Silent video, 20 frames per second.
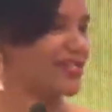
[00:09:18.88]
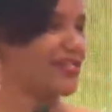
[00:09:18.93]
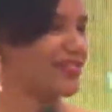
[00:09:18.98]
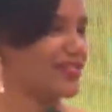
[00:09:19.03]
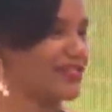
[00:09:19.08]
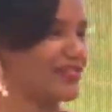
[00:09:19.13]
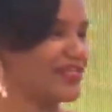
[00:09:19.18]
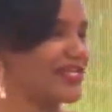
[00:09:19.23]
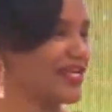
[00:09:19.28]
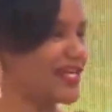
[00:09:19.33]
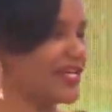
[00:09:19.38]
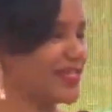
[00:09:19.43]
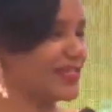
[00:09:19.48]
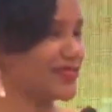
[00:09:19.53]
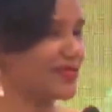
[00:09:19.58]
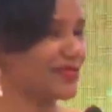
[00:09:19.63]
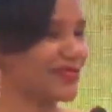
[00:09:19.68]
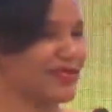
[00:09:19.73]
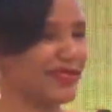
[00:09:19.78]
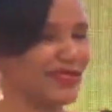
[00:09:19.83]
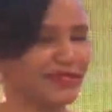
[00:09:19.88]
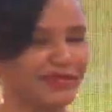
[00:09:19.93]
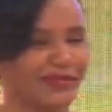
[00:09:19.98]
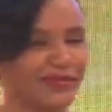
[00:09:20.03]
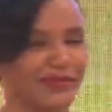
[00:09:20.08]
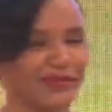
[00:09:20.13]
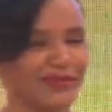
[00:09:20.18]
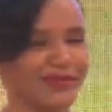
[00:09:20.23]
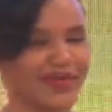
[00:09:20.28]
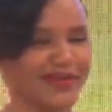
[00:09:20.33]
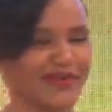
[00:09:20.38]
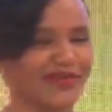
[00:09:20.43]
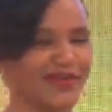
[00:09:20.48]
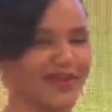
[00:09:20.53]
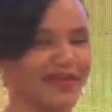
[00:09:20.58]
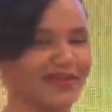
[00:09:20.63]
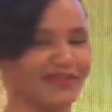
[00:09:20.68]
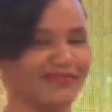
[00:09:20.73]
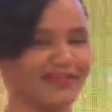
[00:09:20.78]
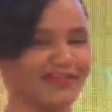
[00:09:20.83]
Today, when we
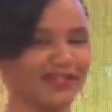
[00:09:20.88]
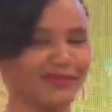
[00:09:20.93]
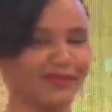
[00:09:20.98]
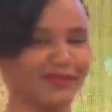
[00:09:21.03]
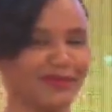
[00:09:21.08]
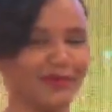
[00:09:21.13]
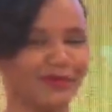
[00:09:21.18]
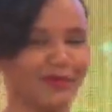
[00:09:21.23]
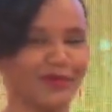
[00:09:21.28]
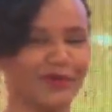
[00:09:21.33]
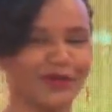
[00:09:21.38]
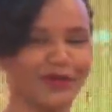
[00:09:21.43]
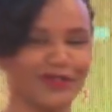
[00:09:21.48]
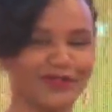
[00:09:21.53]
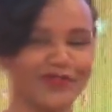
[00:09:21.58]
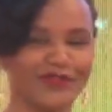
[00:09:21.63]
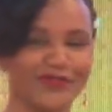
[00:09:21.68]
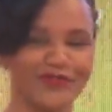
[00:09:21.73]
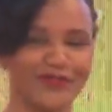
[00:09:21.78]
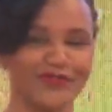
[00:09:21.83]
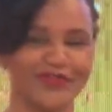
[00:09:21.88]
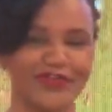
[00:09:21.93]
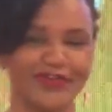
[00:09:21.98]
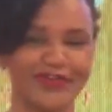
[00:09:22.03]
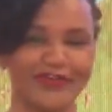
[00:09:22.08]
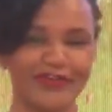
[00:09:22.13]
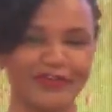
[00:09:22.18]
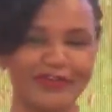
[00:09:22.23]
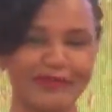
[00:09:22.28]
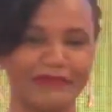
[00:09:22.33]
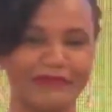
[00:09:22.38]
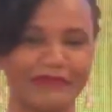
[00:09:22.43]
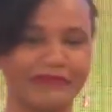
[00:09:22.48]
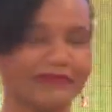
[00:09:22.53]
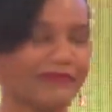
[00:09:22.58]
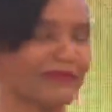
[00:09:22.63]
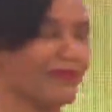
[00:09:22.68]
arrived and we were walked through the